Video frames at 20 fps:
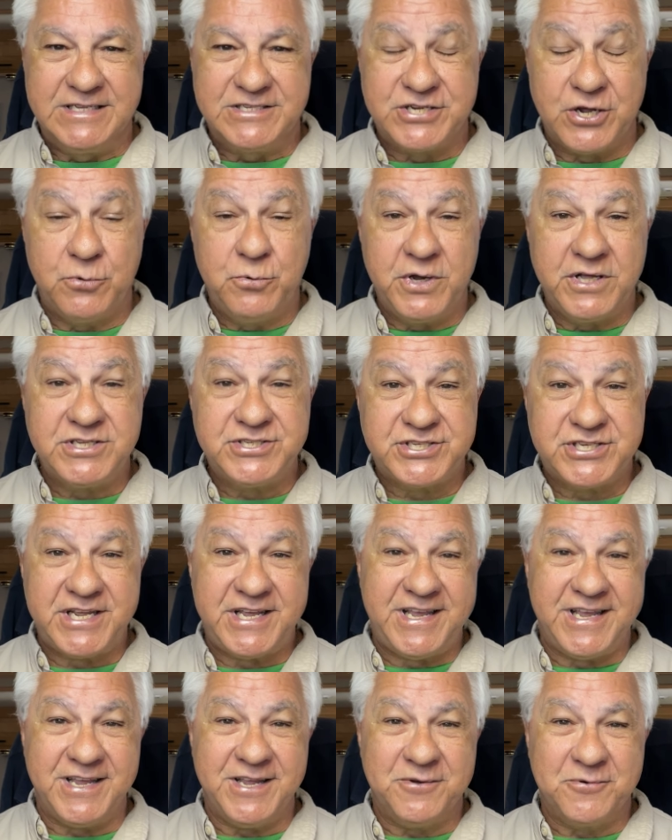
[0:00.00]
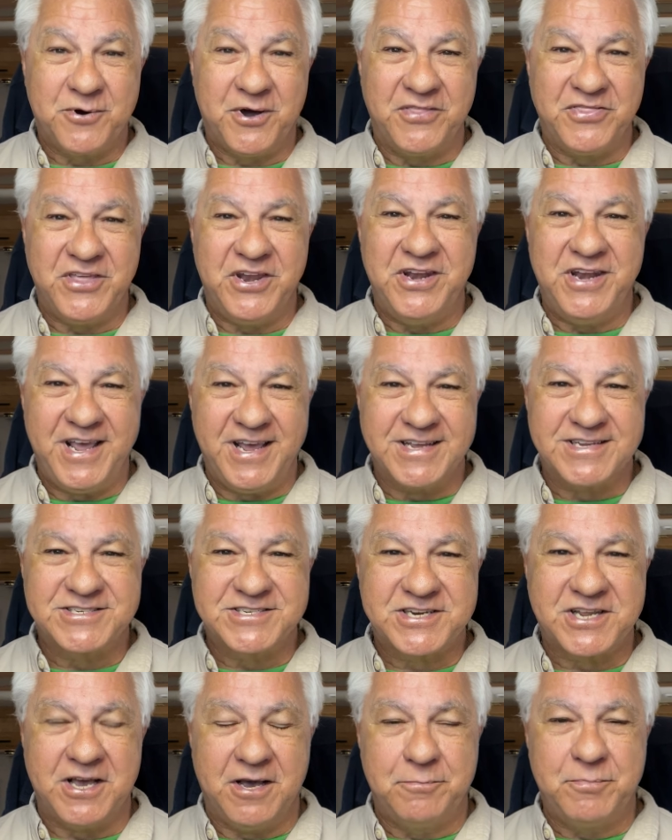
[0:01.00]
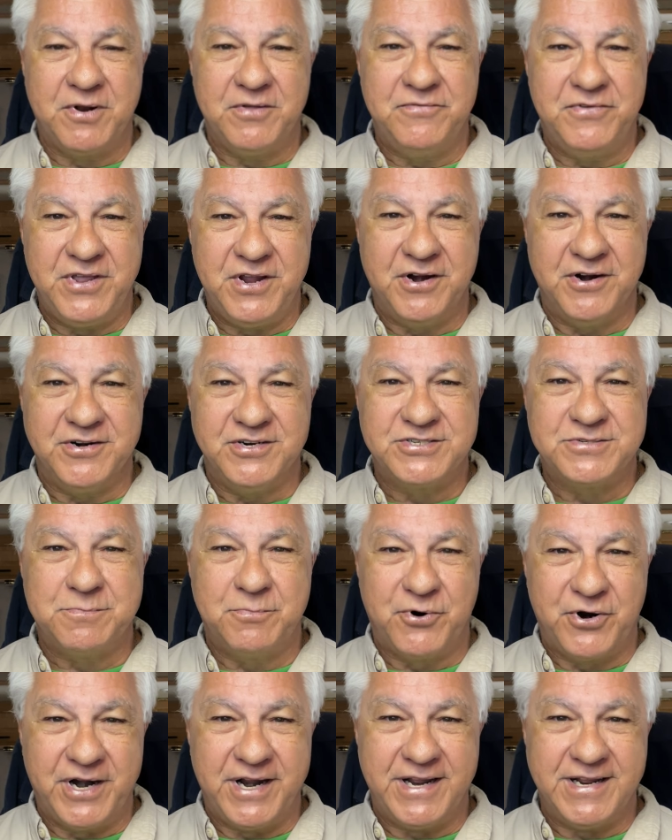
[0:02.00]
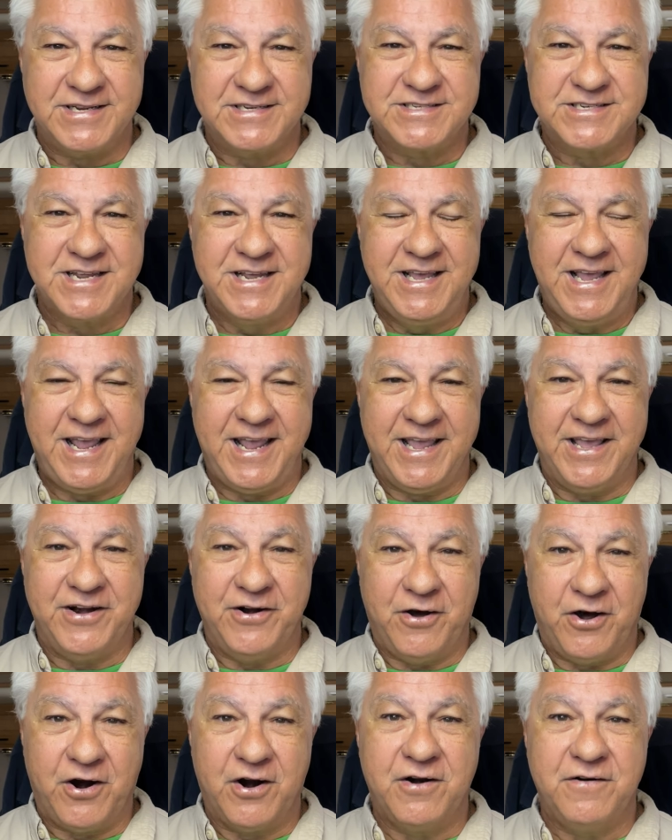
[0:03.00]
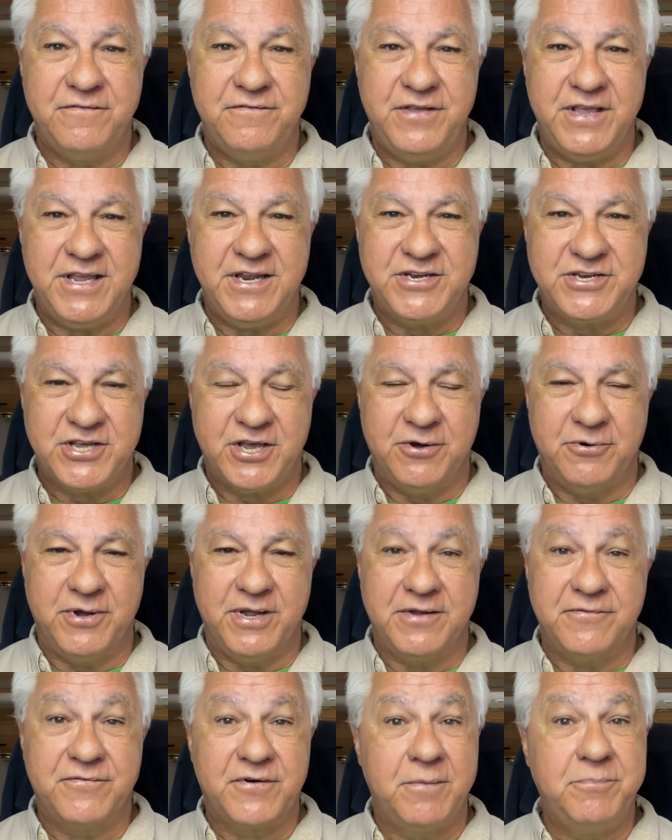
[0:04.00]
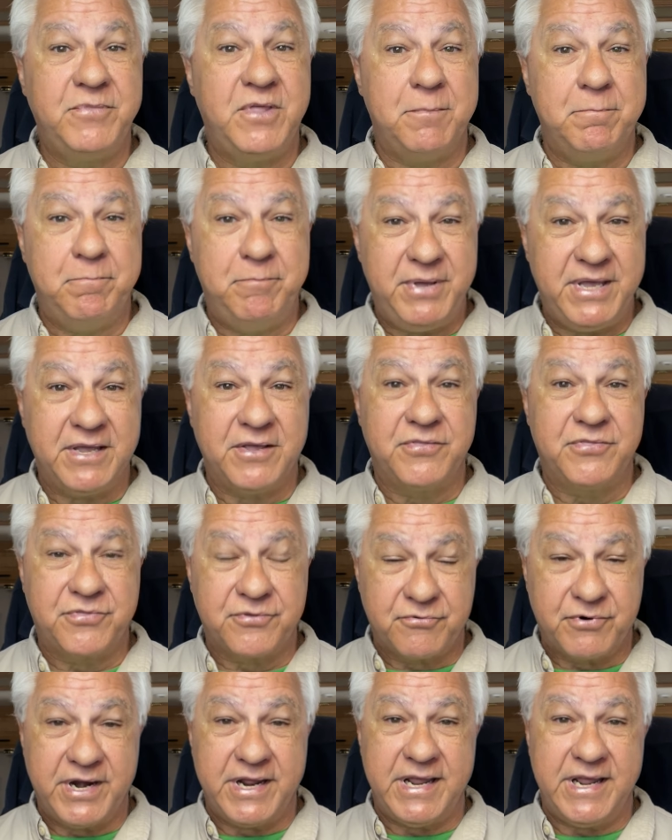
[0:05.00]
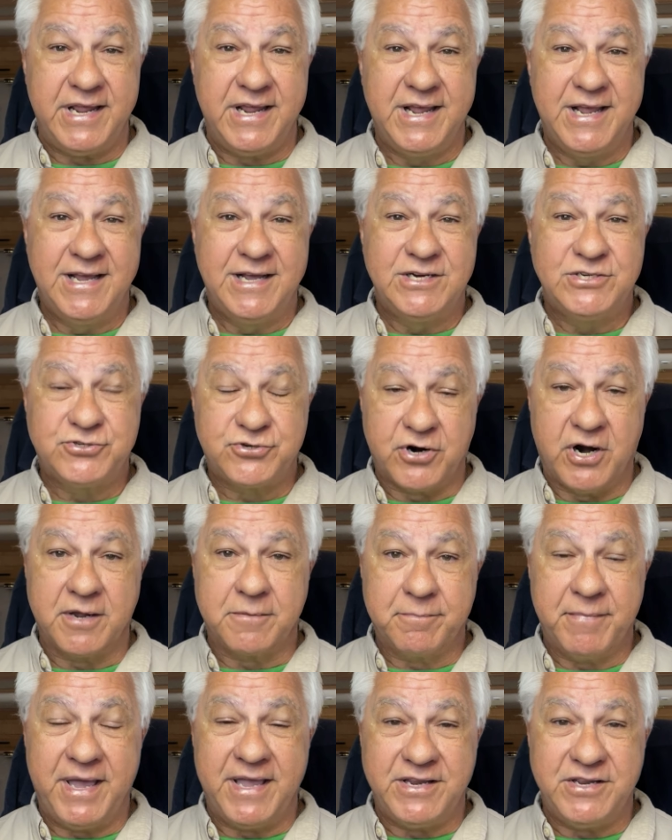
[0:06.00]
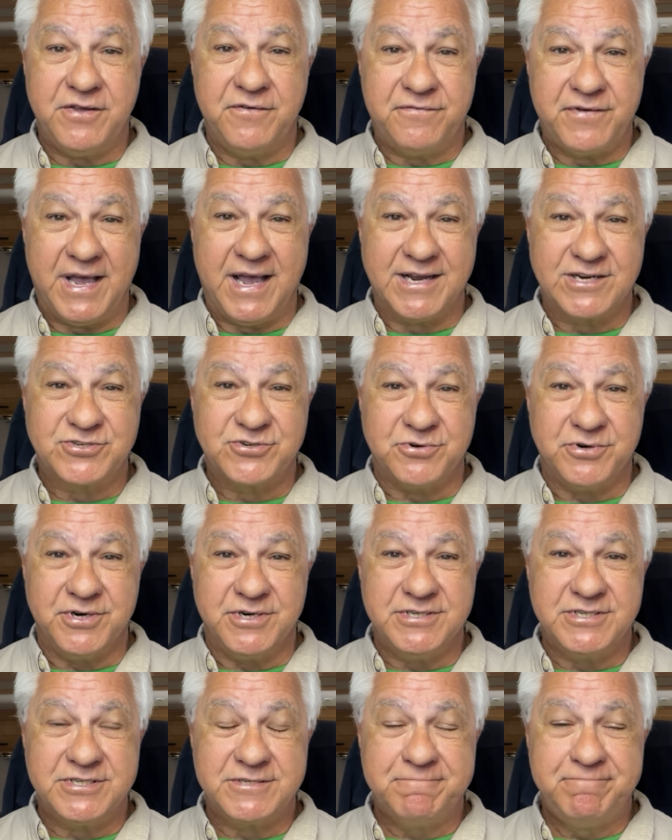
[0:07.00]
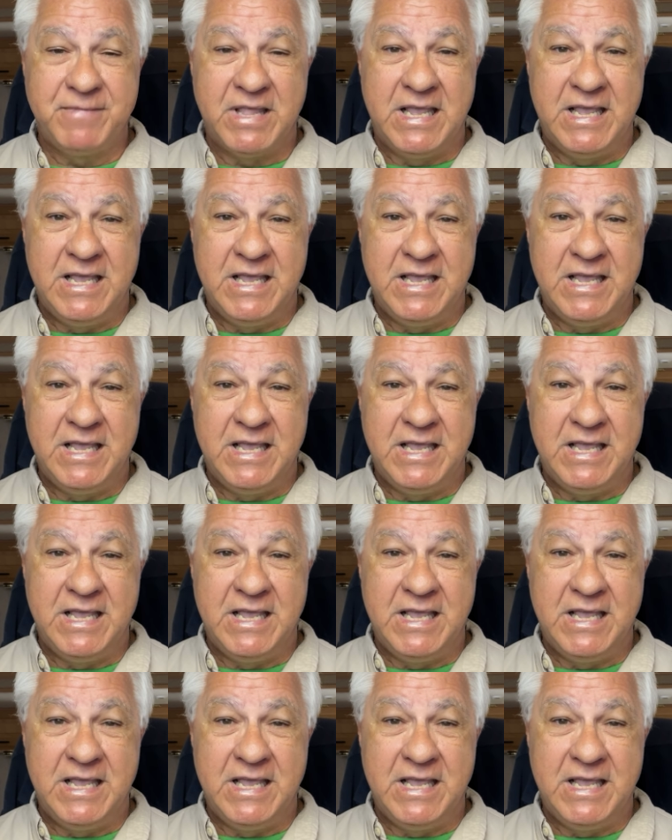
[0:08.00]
So we'll see what the next couple of years brings in RV towing from the big three truck manufacturers.